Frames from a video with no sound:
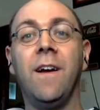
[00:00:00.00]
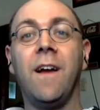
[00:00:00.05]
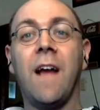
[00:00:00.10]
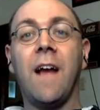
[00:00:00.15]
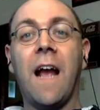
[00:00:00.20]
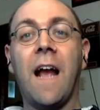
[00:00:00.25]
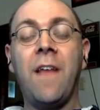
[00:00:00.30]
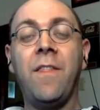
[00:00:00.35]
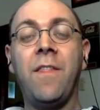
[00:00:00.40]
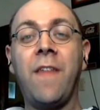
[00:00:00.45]

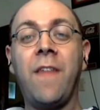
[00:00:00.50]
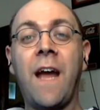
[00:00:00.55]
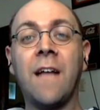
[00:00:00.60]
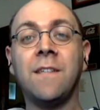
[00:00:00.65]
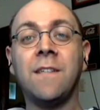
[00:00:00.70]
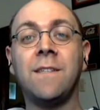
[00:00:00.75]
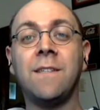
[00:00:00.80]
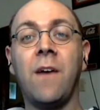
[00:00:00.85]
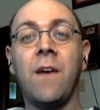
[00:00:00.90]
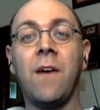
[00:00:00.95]
and that's
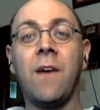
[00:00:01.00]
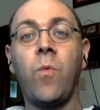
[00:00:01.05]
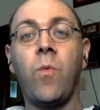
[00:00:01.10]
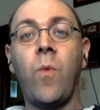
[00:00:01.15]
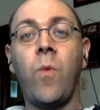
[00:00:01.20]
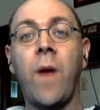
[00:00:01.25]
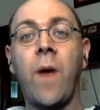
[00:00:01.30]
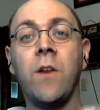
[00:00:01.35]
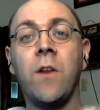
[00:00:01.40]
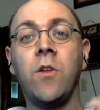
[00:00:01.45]
that
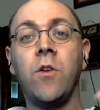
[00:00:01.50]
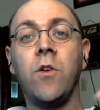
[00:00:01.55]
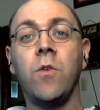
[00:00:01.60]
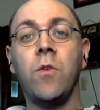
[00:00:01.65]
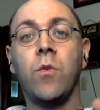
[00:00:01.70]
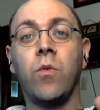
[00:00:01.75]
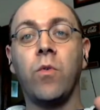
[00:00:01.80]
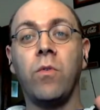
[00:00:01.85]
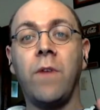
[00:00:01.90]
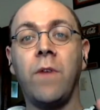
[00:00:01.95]
when you
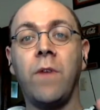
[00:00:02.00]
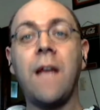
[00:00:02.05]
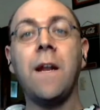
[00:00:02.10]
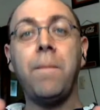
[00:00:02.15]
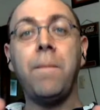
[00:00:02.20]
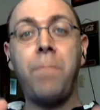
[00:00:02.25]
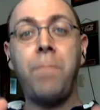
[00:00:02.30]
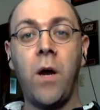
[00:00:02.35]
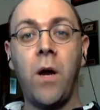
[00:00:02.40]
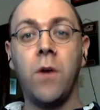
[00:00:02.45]
create a
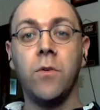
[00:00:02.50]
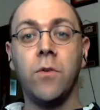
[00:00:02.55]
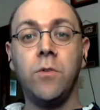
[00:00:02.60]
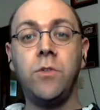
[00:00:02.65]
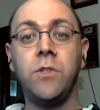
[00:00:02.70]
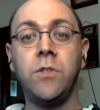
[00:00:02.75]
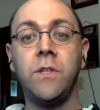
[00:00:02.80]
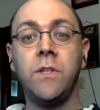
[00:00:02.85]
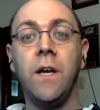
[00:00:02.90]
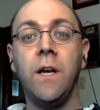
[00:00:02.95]
post,